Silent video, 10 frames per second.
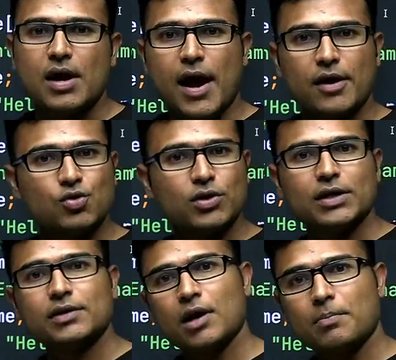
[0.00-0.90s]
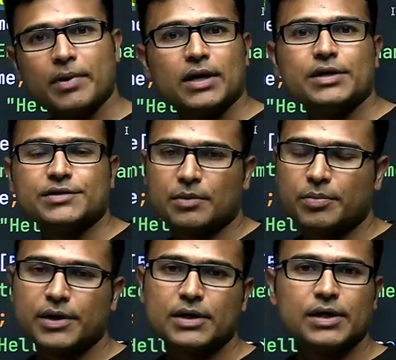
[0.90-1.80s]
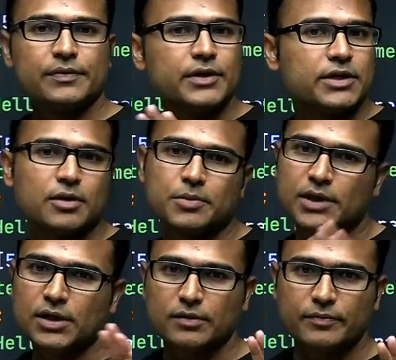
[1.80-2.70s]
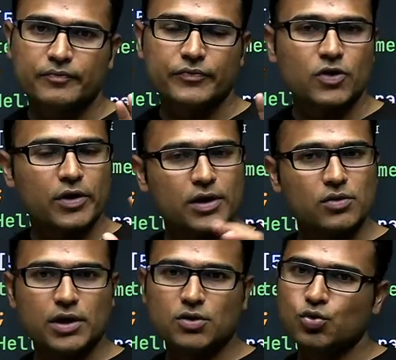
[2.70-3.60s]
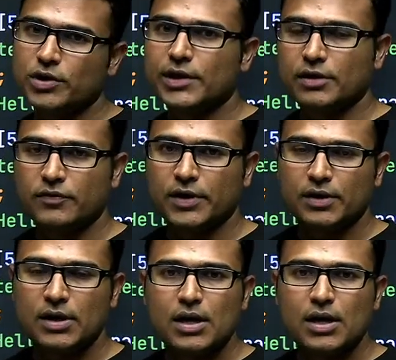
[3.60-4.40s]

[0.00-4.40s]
and you can compile it separately in the terminal. Okay, you can do it that way.